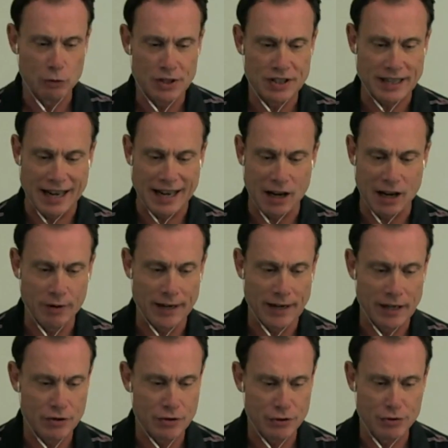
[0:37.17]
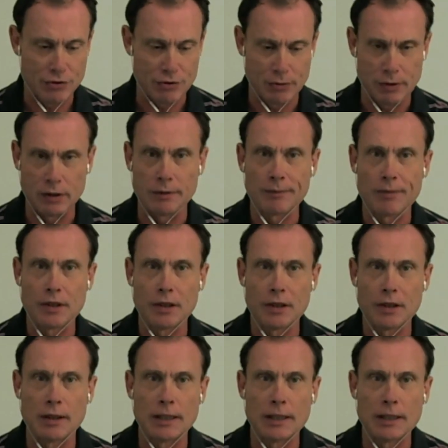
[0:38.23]
with sound as usual.
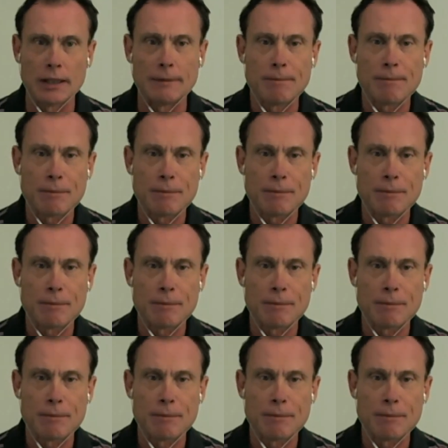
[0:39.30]
All right.